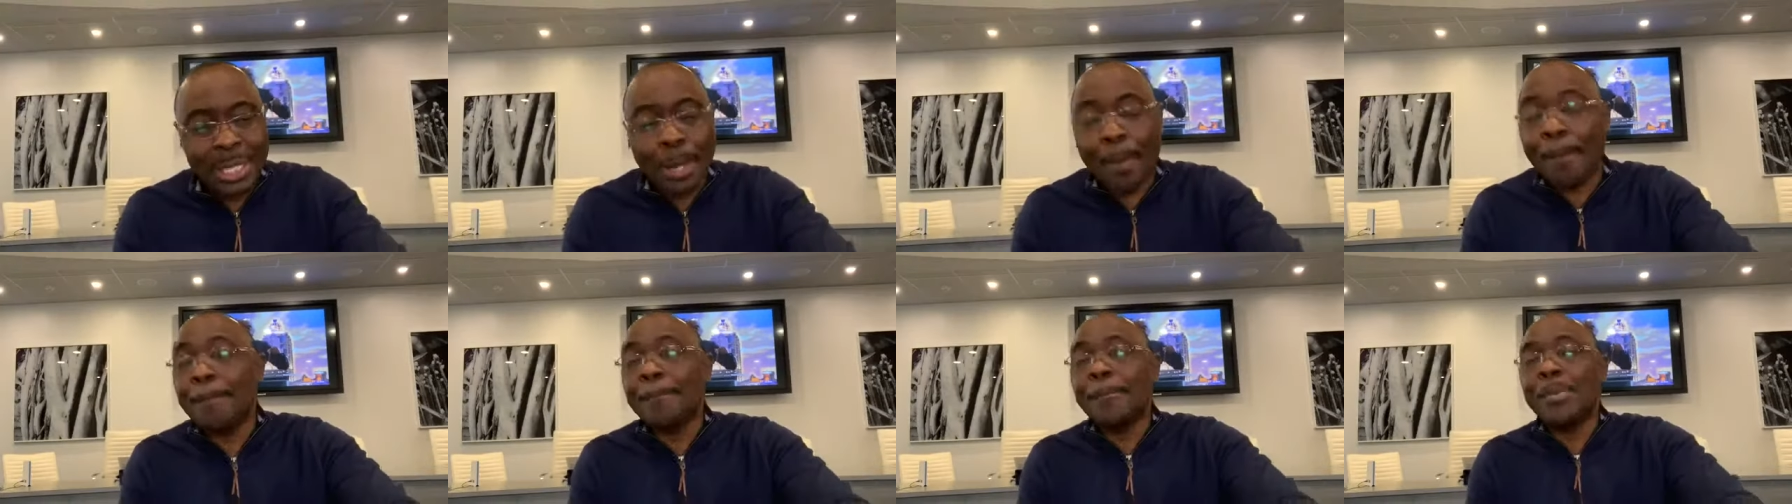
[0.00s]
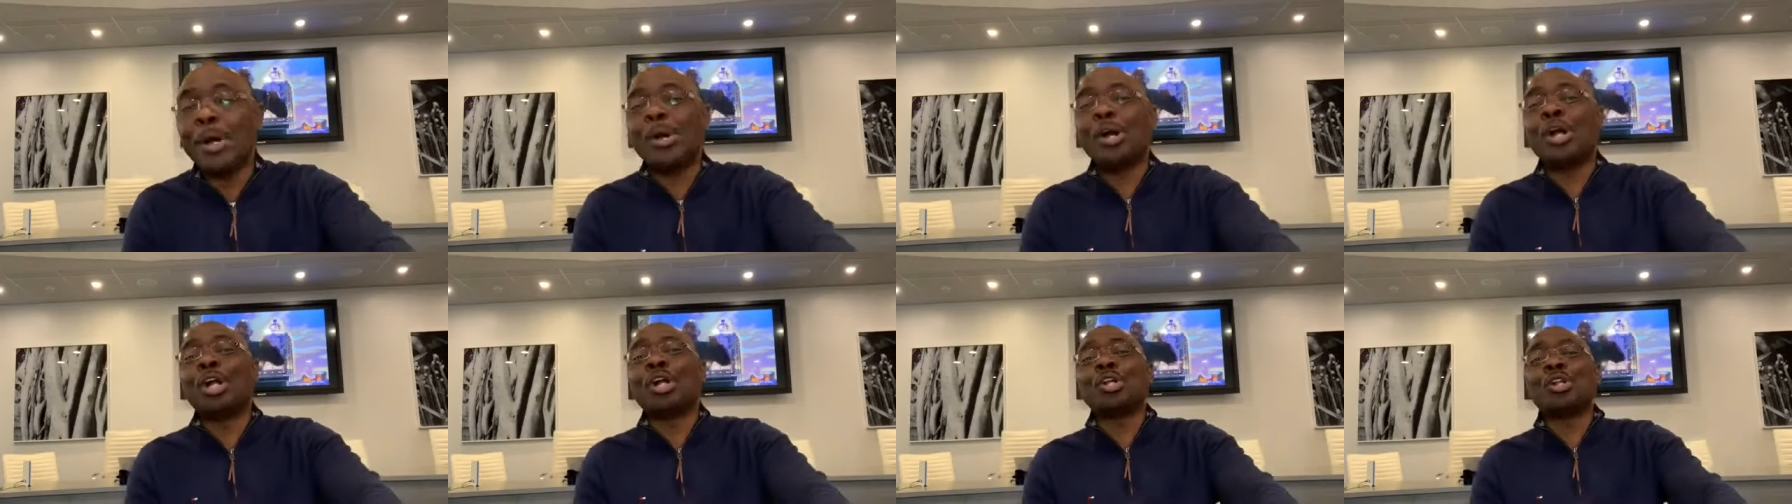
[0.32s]
The
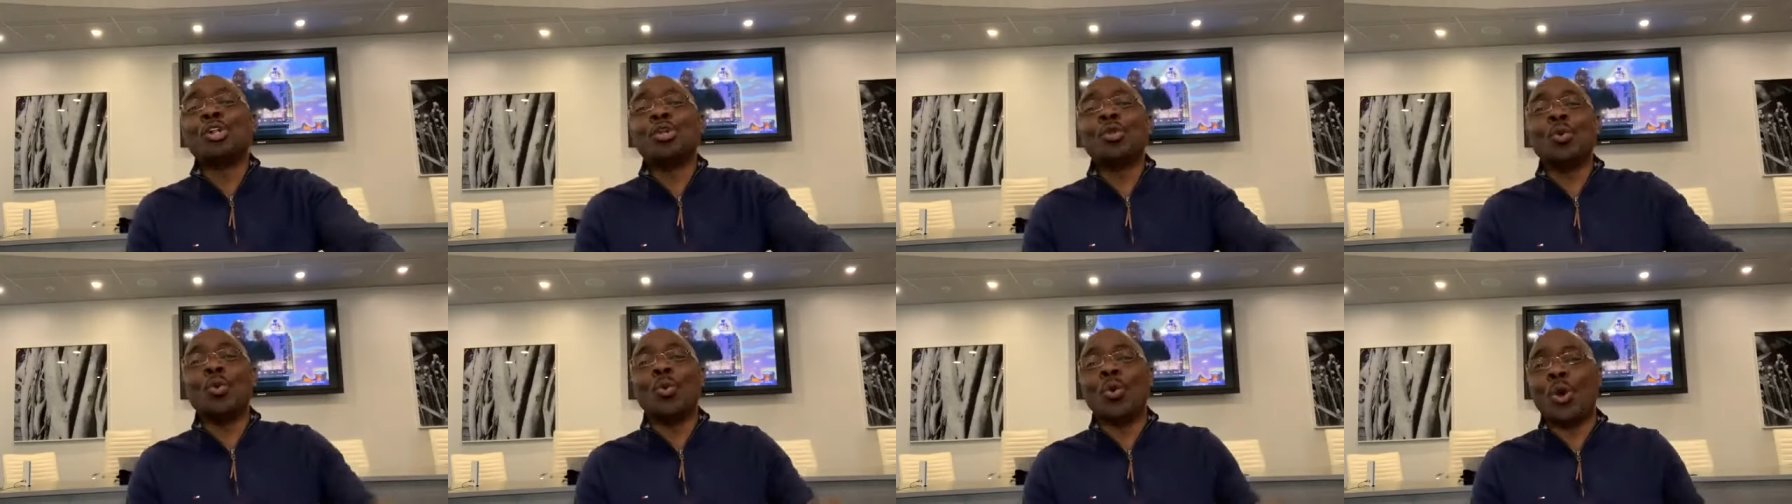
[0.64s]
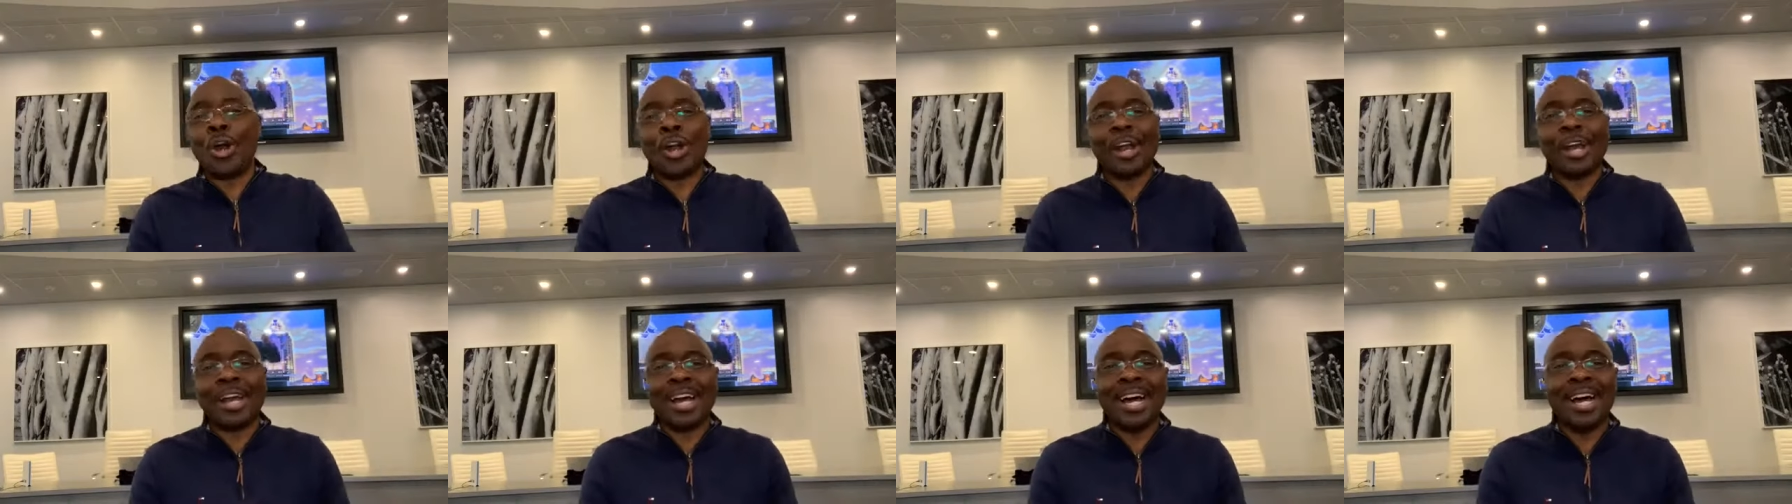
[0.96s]
miracle
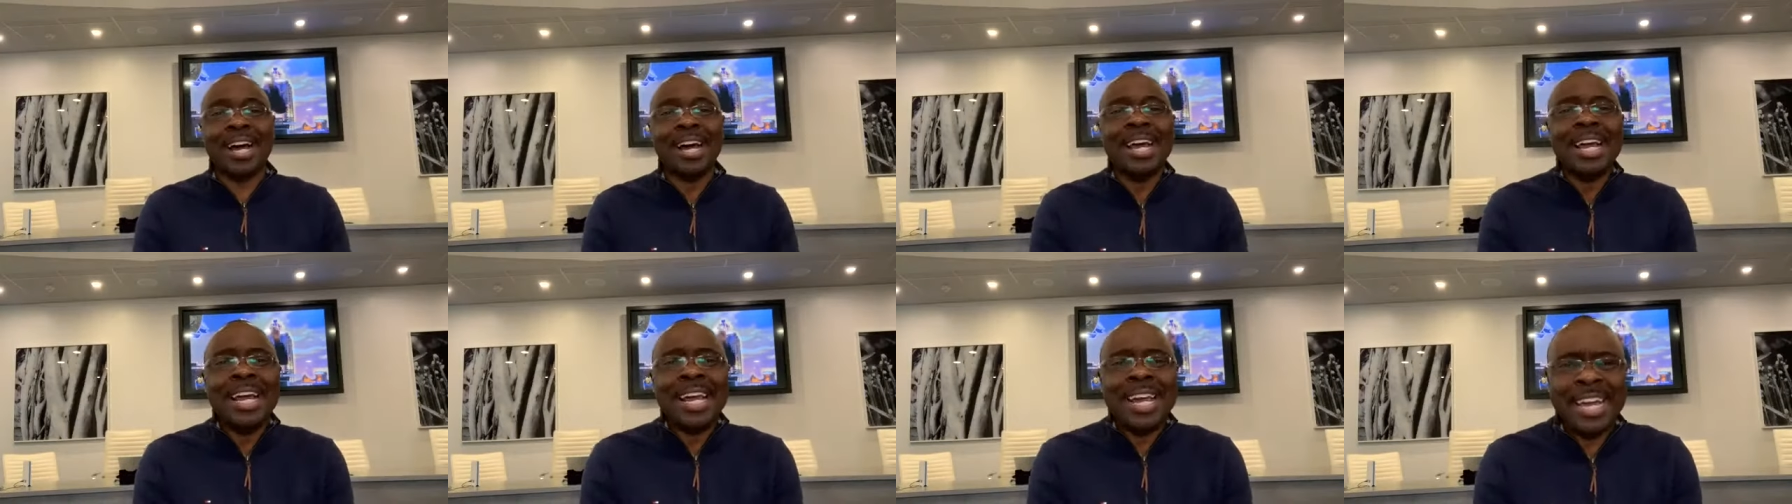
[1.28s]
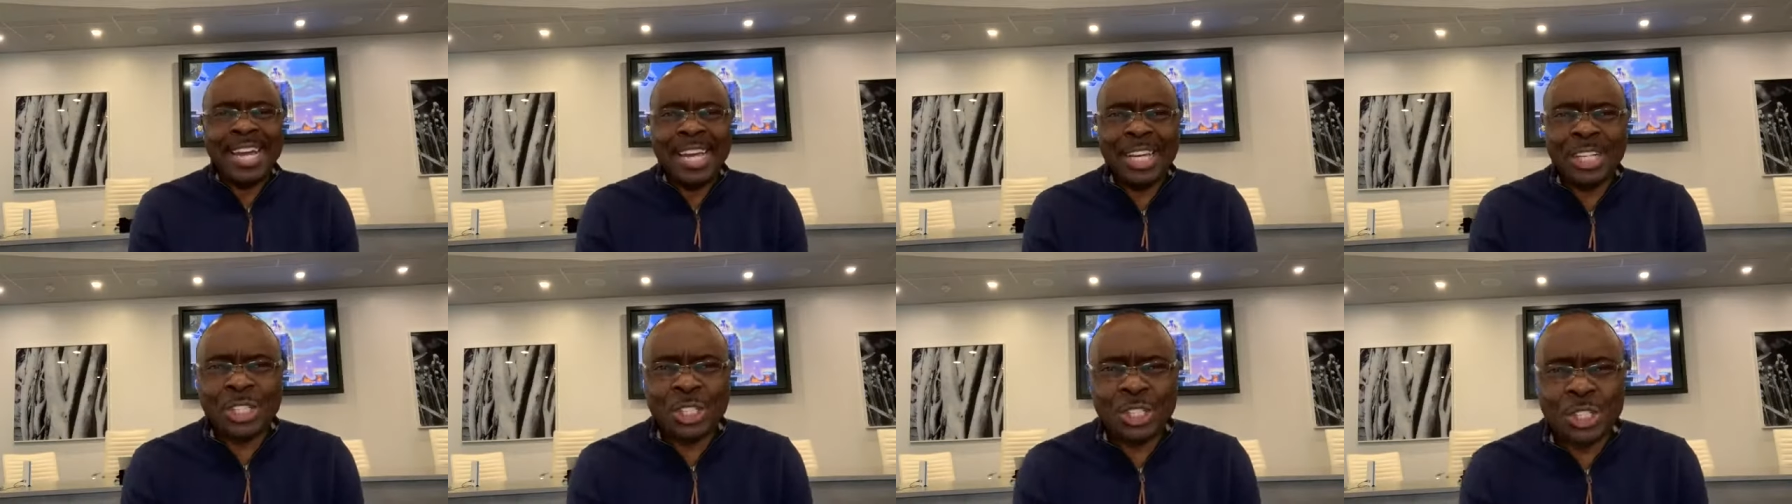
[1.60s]
worker
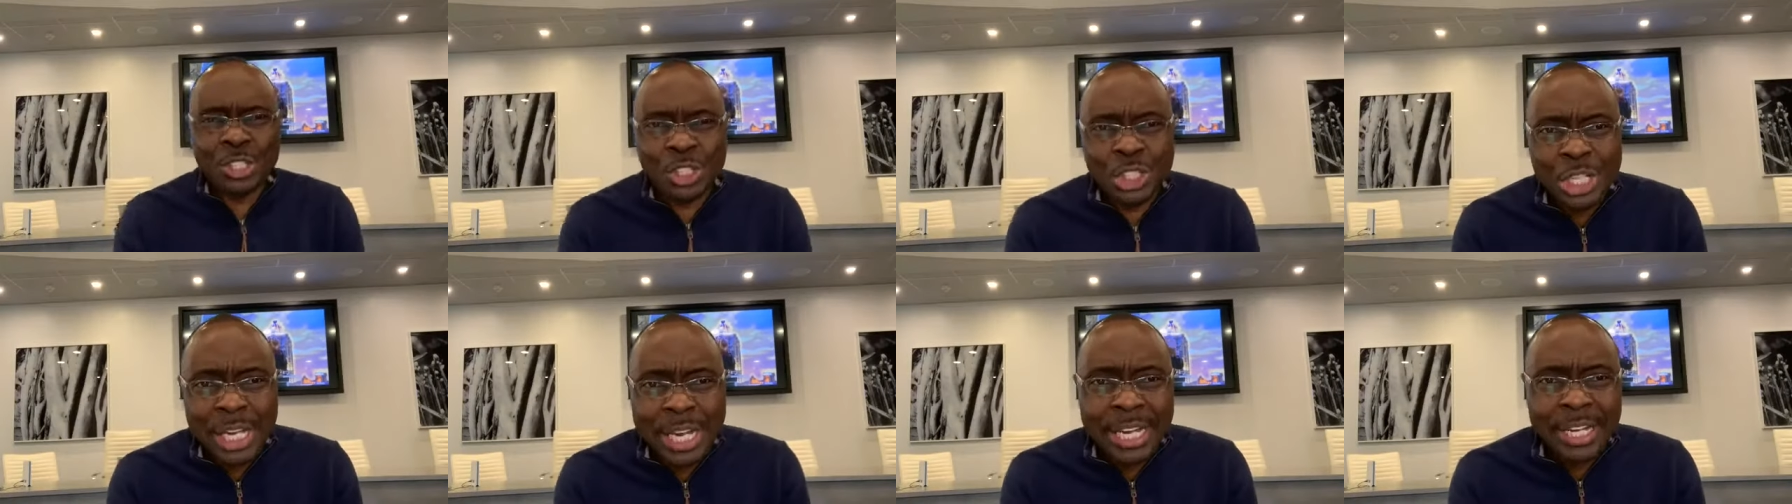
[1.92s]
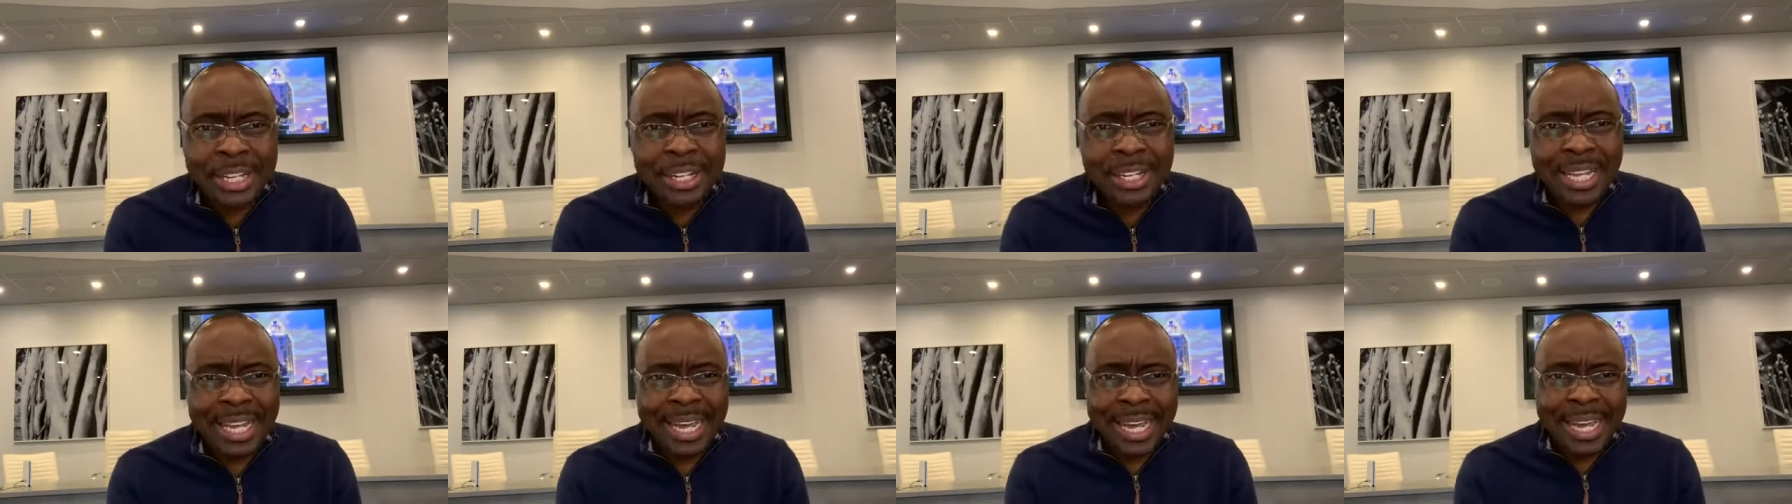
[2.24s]
is
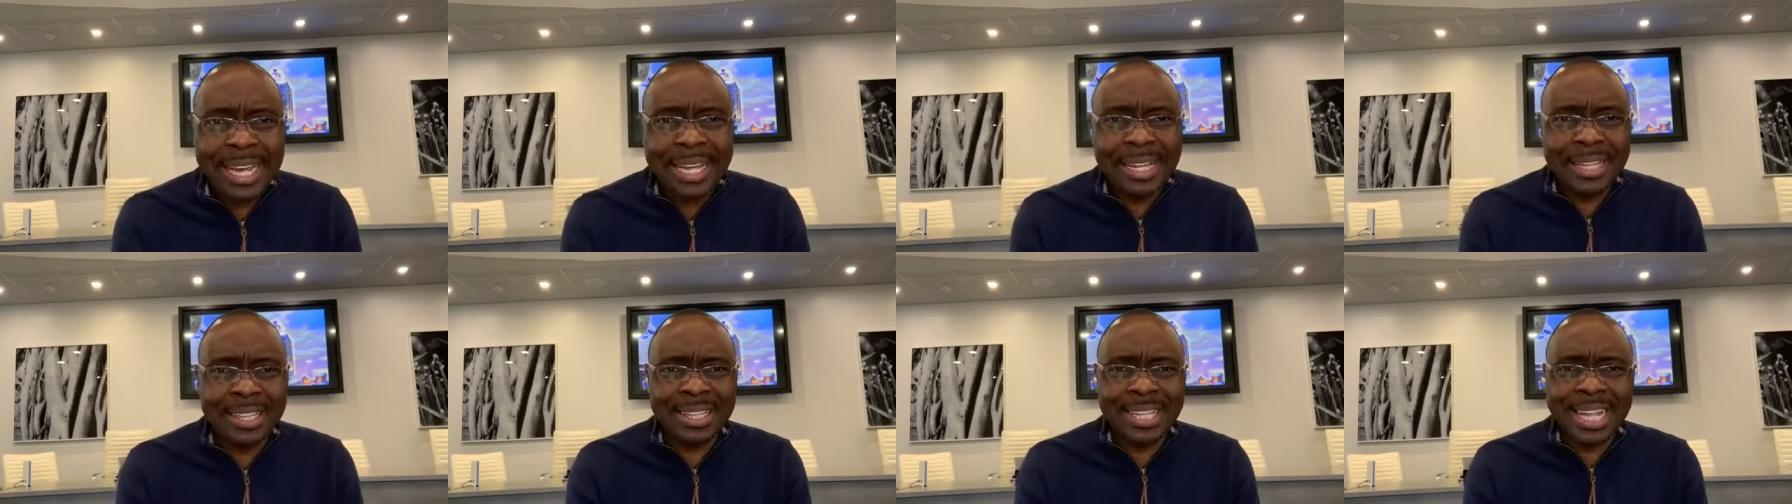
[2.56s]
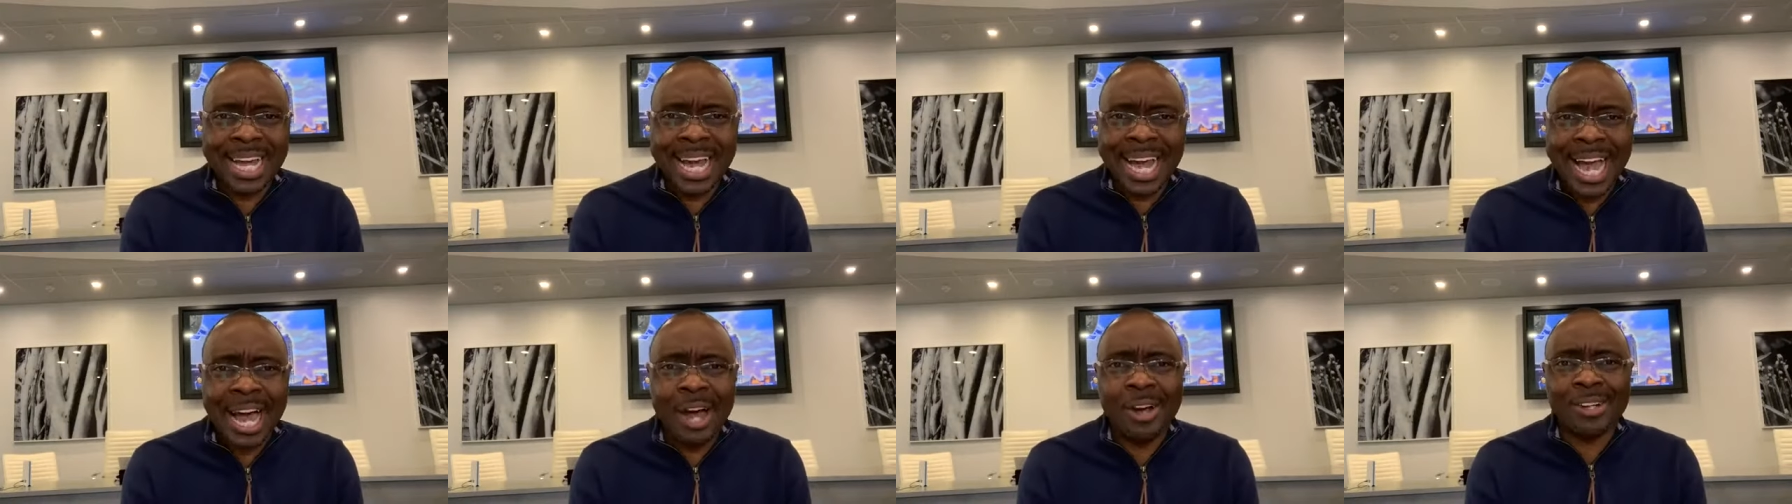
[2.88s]
still in
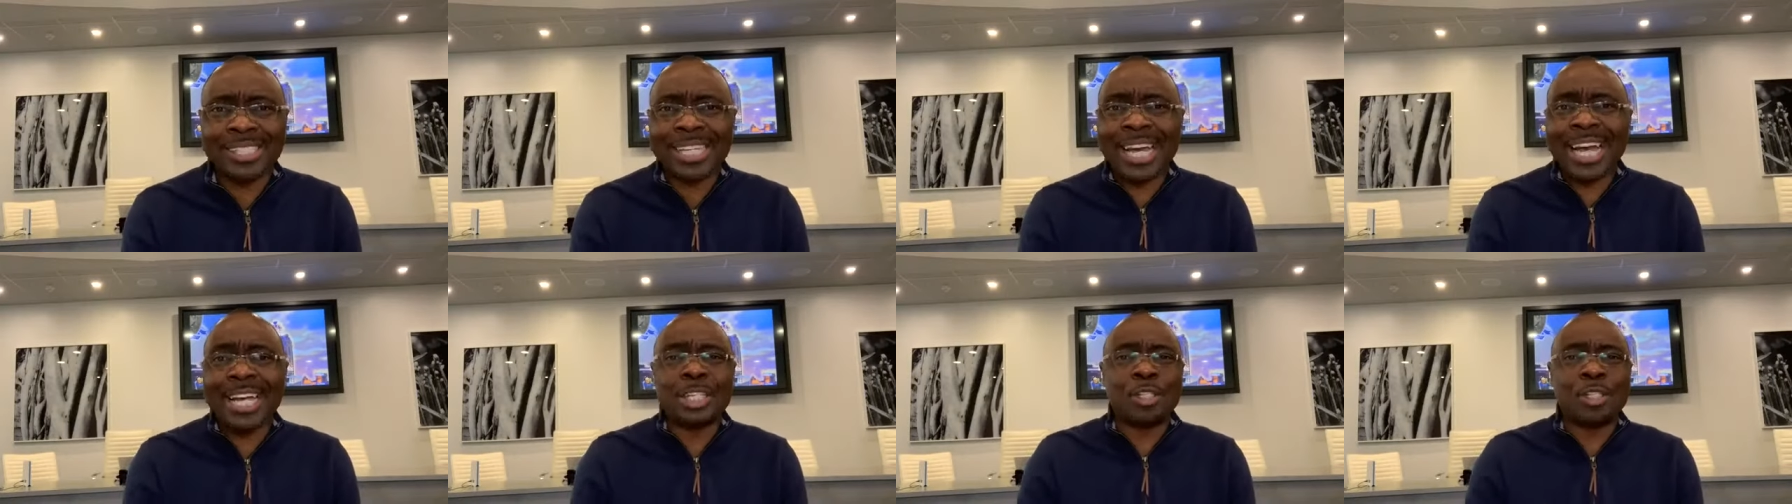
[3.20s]
the house.